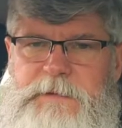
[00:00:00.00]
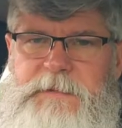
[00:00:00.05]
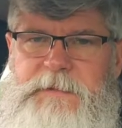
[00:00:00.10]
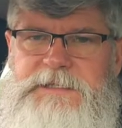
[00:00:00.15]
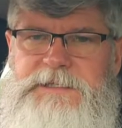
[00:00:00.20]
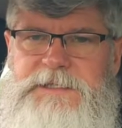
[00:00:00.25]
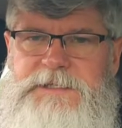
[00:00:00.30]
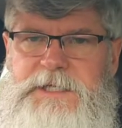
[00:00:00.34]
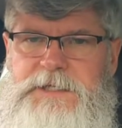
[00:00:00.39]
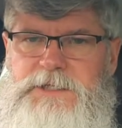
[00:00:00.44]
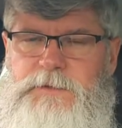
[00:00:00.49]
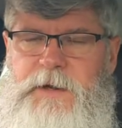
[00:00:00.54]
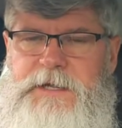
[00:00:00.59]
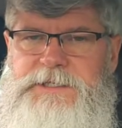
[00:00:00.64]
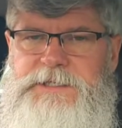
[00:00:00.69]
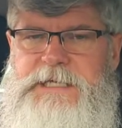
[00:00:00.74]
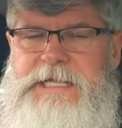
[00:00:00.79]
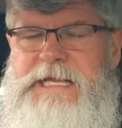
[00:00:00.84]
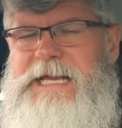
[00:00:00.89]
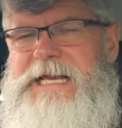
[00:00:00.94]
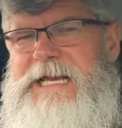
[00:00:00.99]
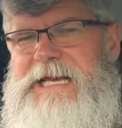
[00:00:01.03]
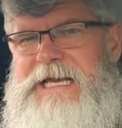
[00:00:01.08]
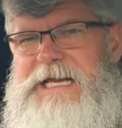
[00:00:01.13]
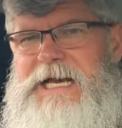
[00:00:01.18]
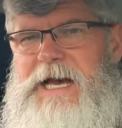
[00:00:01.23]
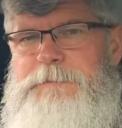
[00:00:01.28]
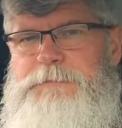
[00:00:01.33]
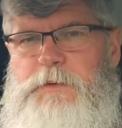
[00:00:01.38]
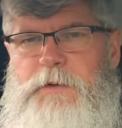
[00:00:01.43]
messy situation.
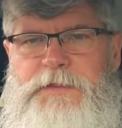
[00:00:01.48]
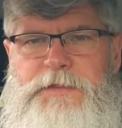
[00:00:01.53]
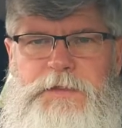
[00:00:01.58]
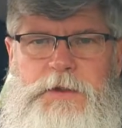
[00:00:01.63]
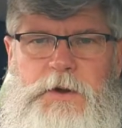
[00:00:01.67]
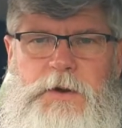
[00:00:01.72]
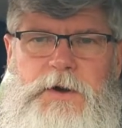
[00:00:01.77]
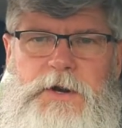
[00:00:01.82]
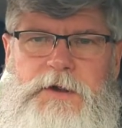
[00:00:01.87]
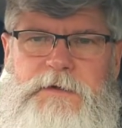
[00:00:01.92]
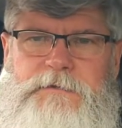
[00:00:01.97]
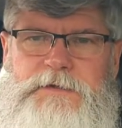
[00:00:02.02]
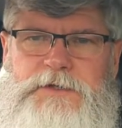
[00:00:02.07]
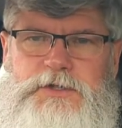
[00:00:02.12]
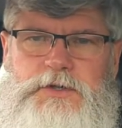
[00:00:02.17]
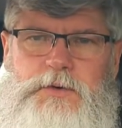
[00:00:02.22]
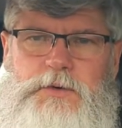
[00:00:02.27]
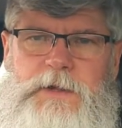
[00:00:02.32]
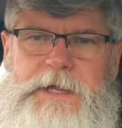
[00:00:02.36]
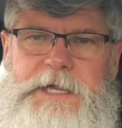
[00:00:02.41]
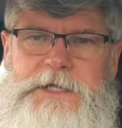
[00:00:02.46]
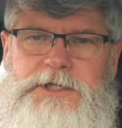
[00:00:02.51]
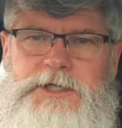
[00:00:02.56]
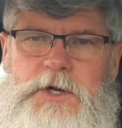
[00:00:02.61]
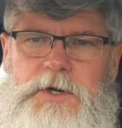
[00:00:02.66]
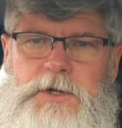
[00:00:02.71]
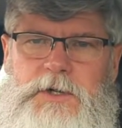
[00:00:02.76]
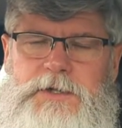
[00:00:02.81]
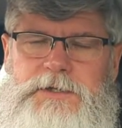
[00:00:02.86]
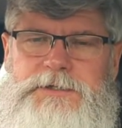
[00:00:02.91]
Up to a third of school-age
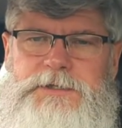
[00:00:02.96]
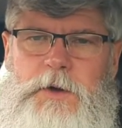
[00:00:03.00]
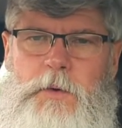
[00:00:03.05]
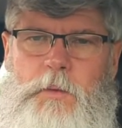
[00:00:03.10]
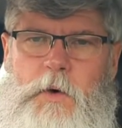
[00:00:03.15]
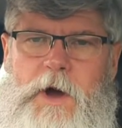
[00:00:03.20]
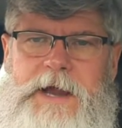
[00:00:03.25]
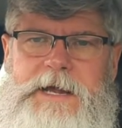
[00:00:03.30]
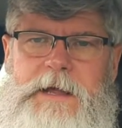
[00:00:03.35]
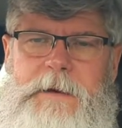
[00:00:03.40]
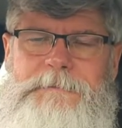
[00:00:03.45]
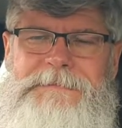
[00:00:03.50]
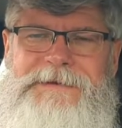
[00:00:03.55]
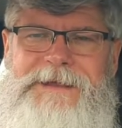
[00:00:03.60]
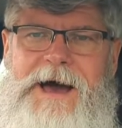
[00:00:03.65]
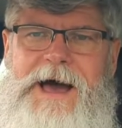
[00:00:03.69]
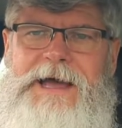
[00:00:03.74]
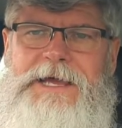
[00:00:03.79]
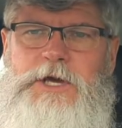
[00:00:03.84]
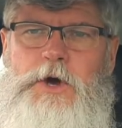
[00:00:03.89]
girls wind up not